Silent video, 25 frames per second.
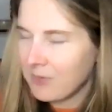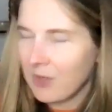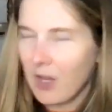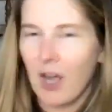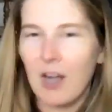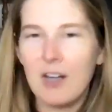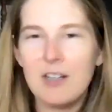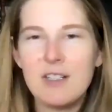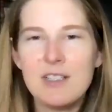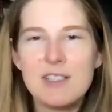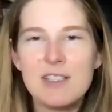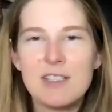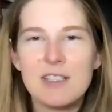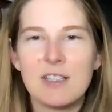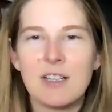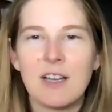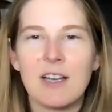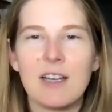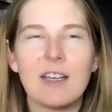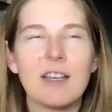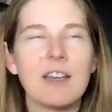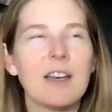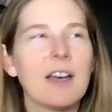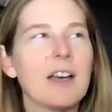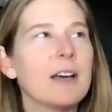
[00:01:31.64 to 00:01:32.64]
honestly,
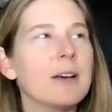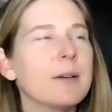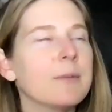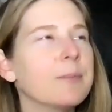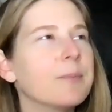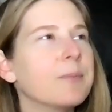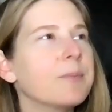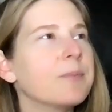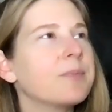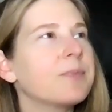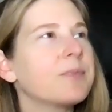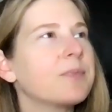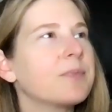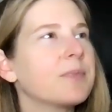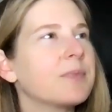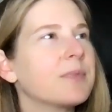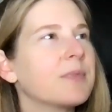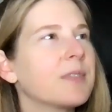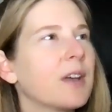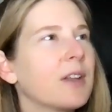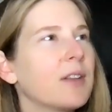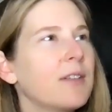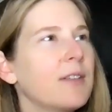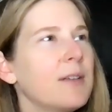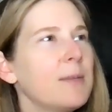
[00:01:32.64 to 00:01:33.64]
like a
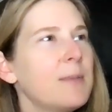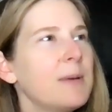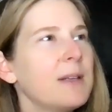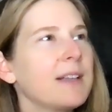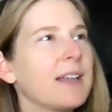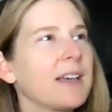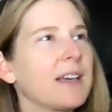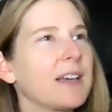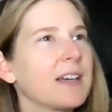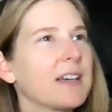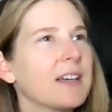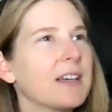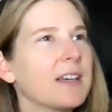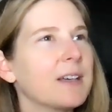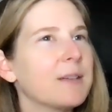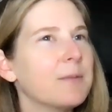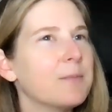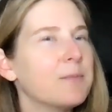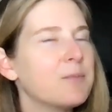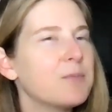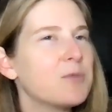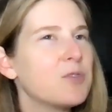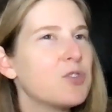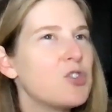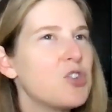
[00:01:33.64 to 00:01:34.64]
little bit like a
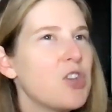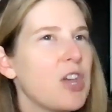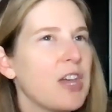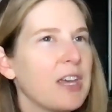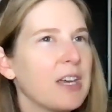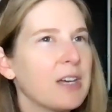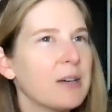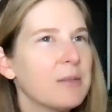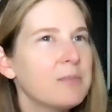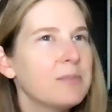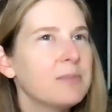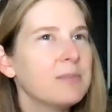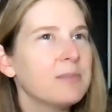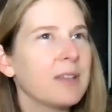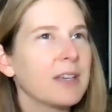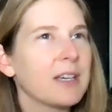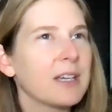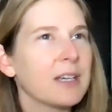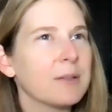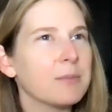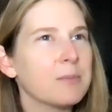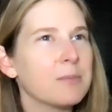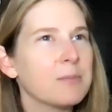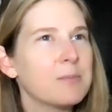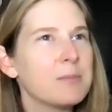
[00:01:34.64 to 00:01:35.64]
jam,
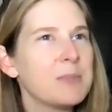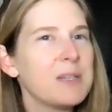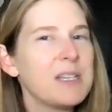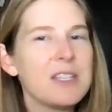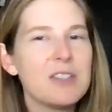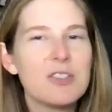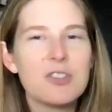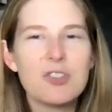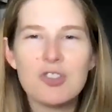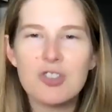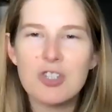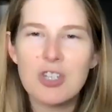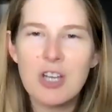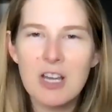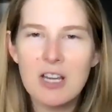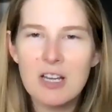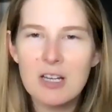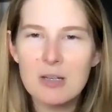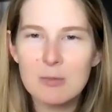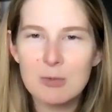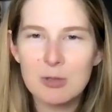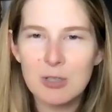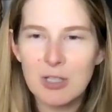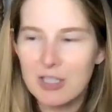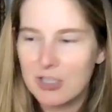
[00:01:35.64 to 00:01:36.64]
like a peach
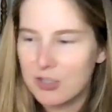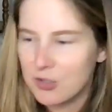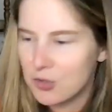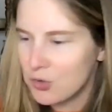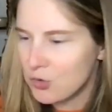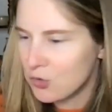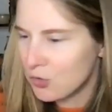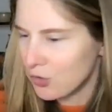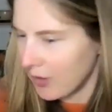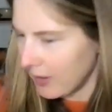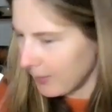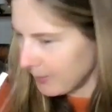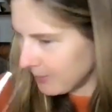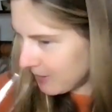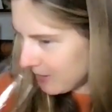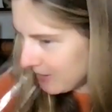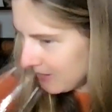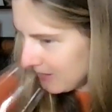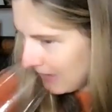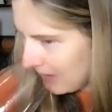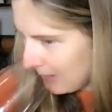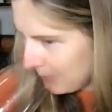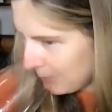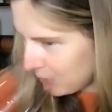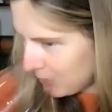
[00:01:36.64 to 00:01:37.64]
jam or like a
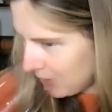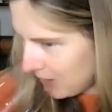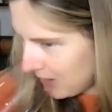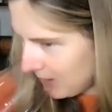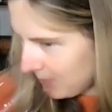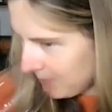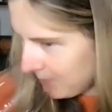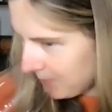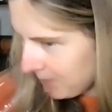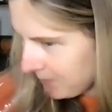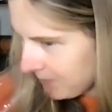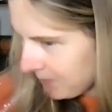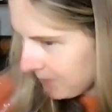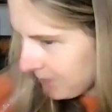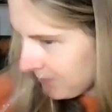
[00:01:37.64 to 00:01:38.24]
strawberry type jam.